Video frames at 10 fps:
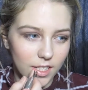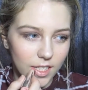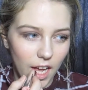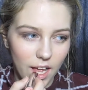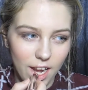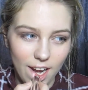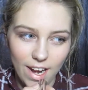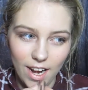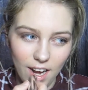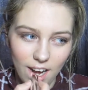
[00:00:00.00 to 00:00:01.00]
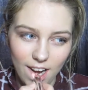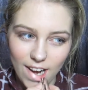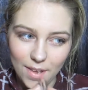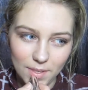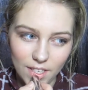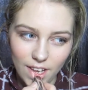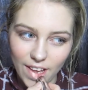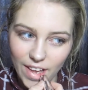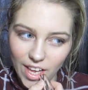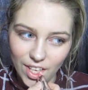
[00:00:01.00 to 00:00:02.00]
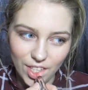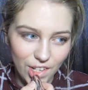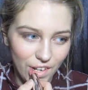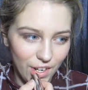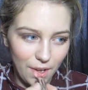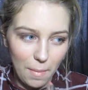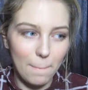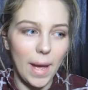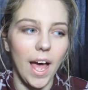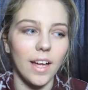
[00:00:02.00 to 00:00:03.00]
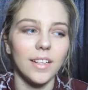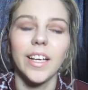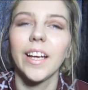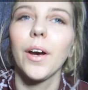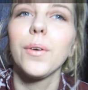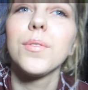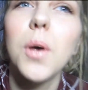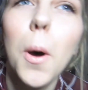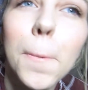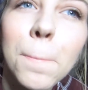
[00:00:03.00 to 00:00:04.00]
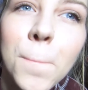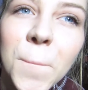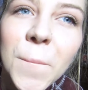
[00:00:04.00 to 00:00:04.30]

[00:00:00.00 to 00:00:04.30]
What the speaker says: satin lipstick. It's not matte. It goes on